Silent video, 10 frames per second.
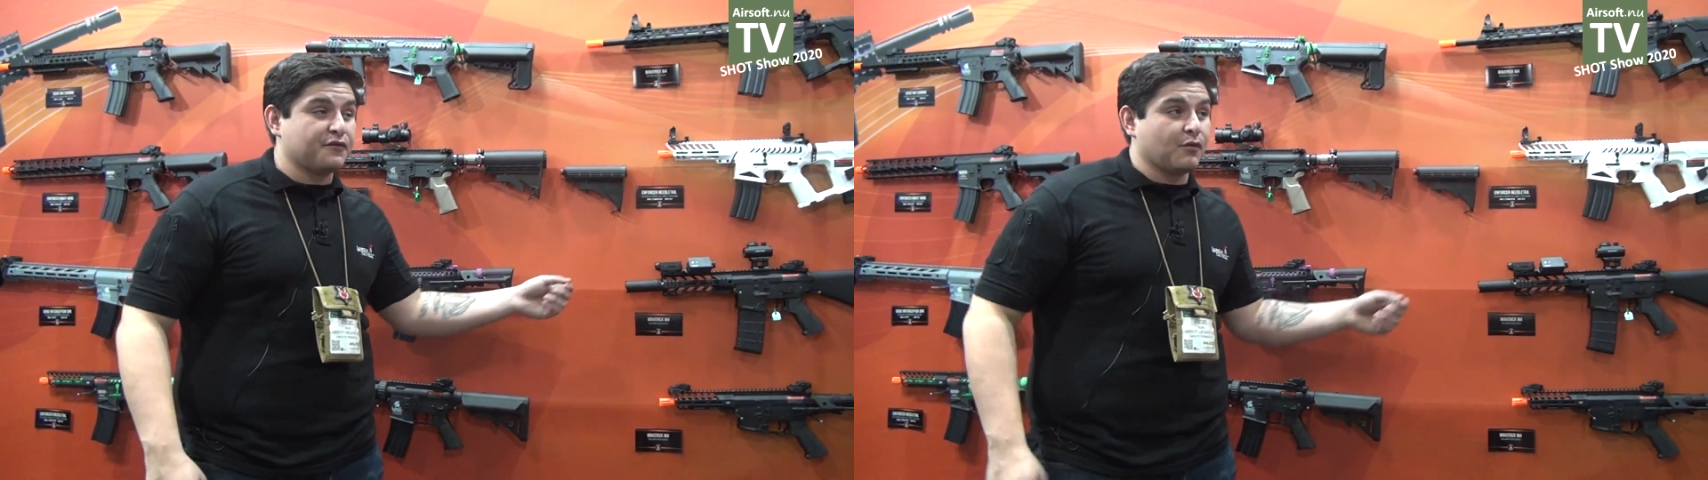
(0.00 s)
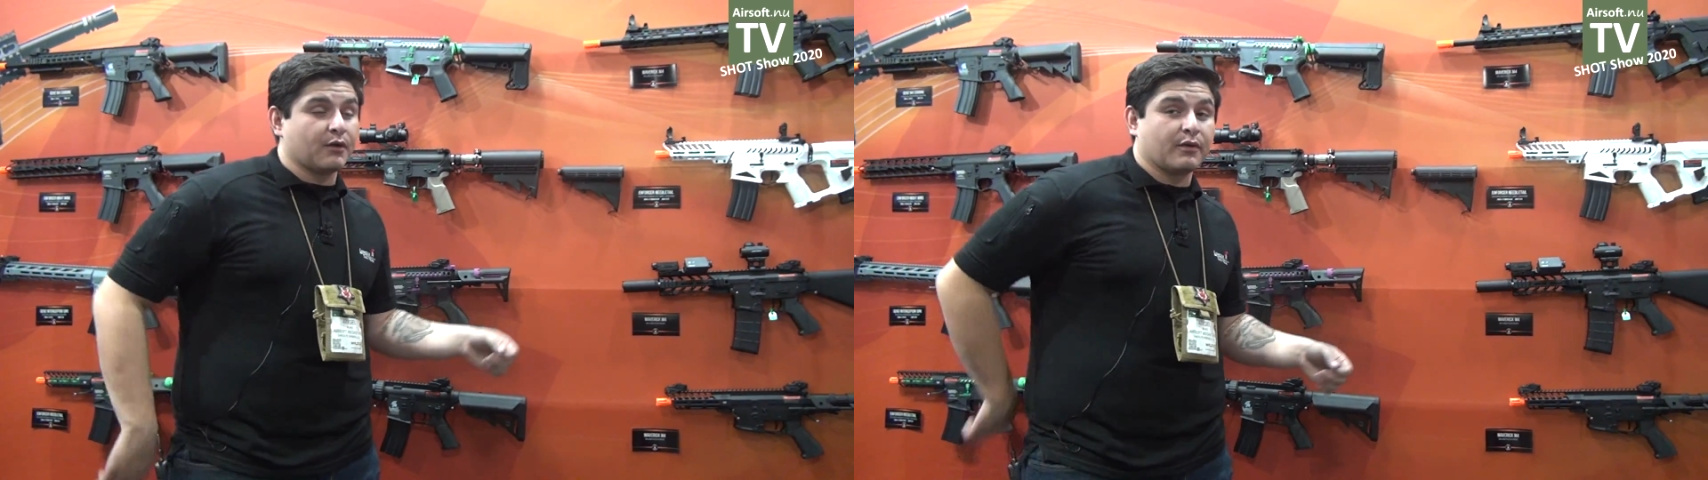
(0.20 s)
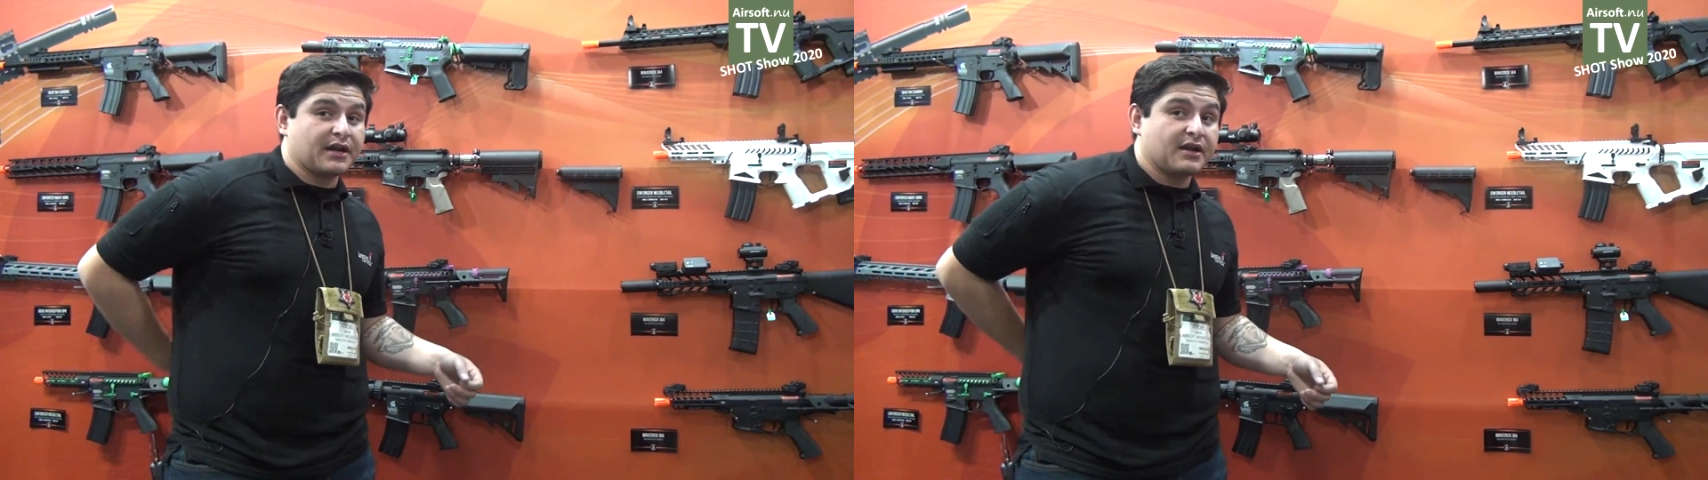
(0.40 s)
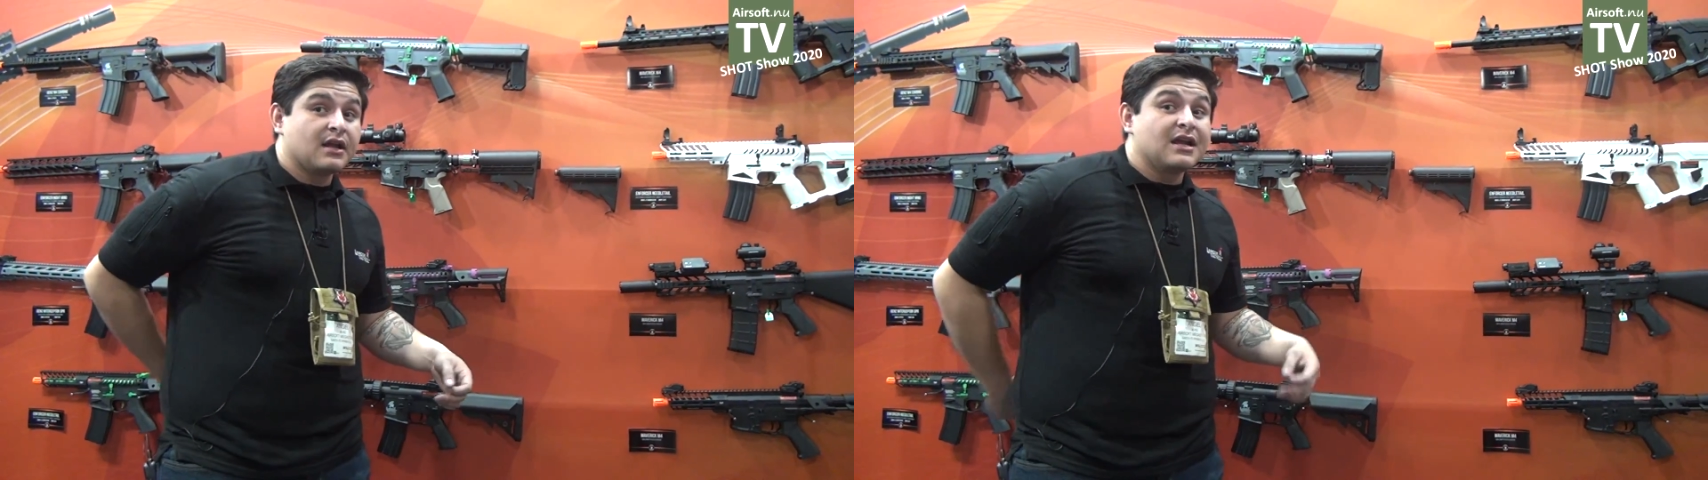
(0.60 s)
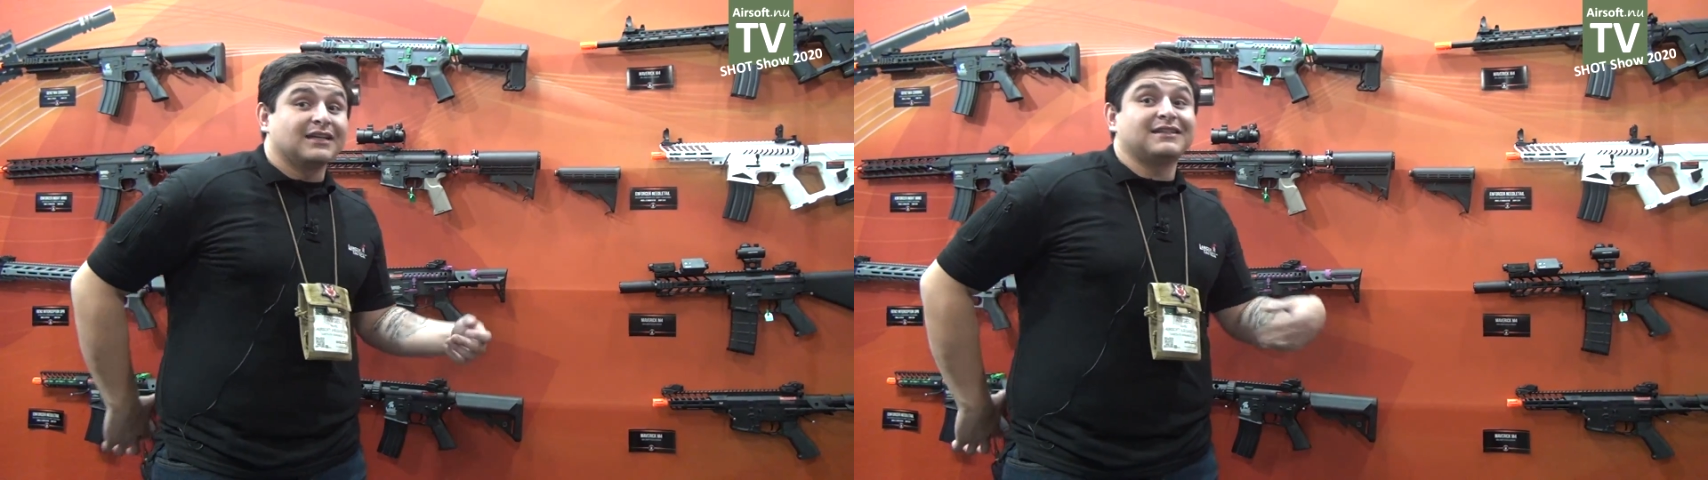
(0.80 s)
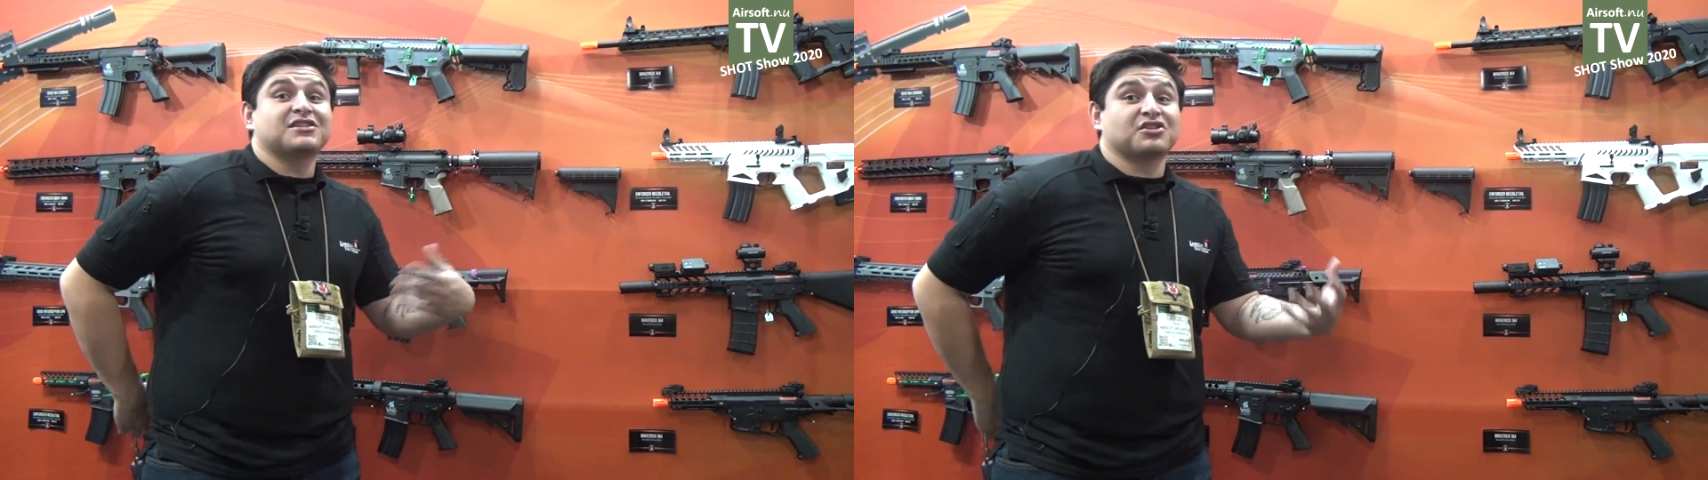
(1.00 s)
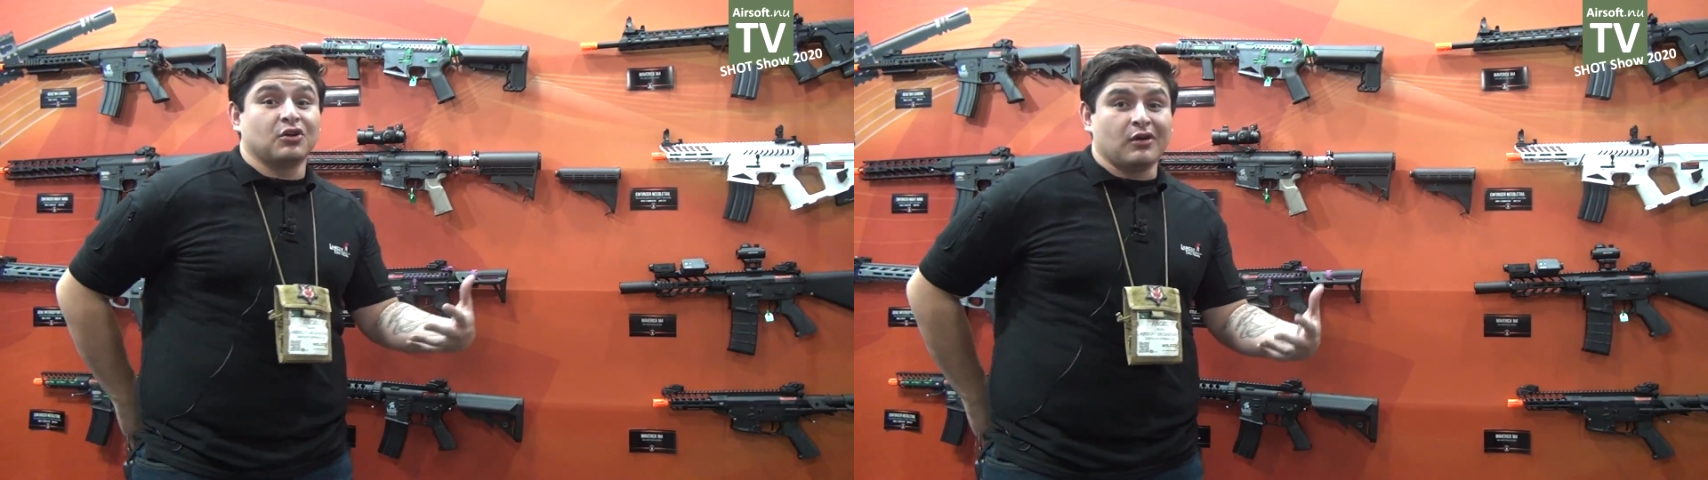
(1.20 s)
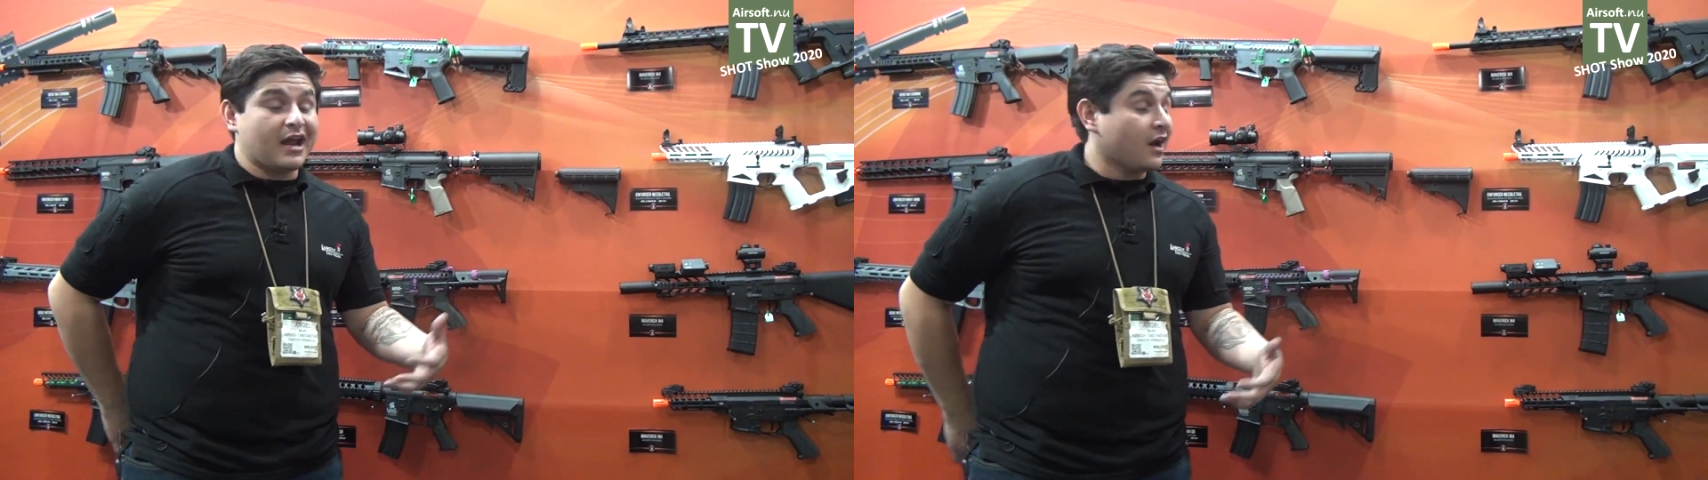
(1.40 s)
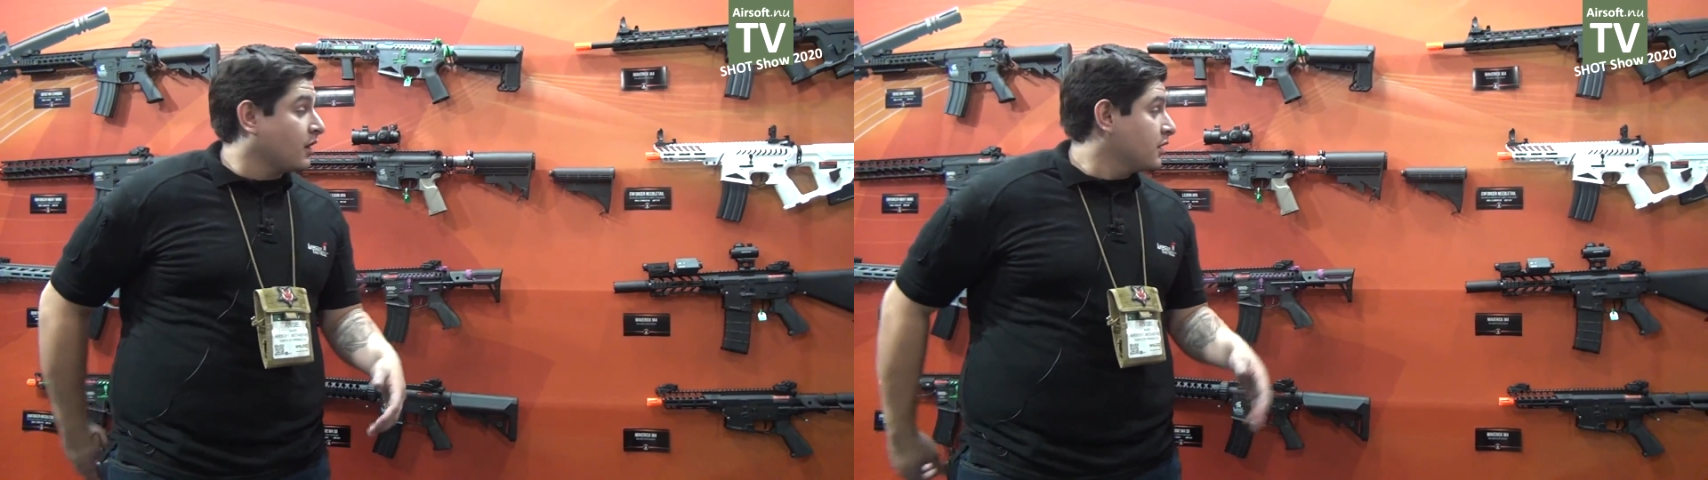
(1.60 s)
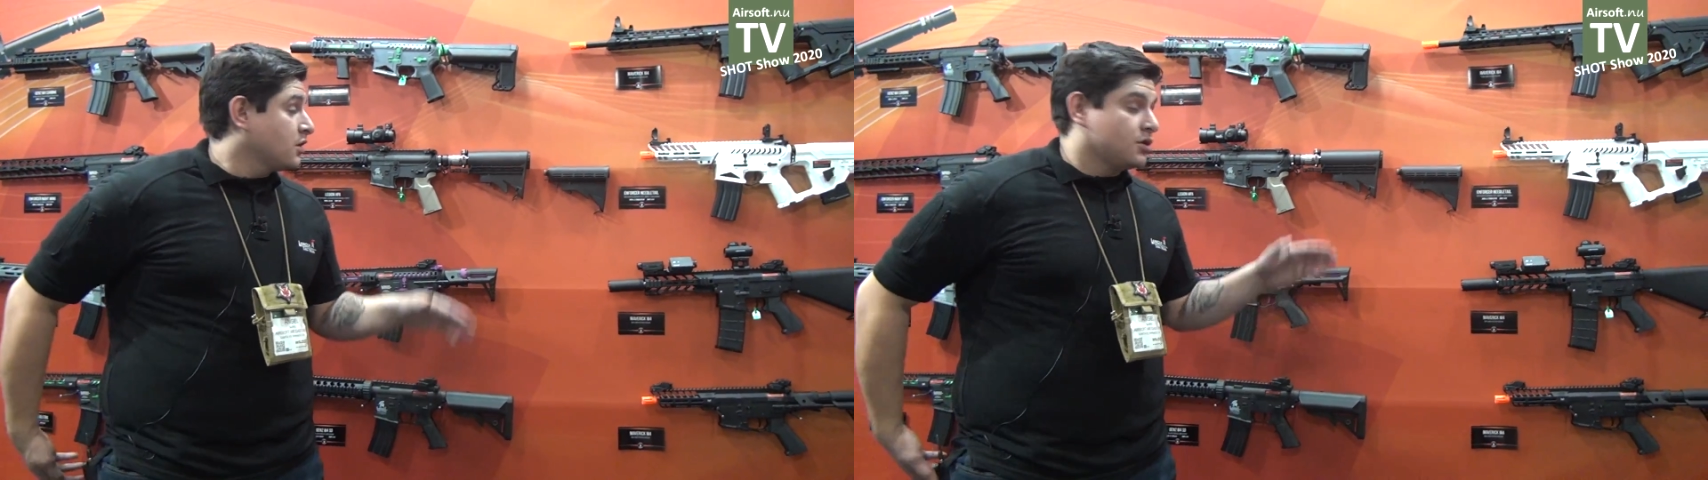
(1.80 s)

if you want to run an additional air,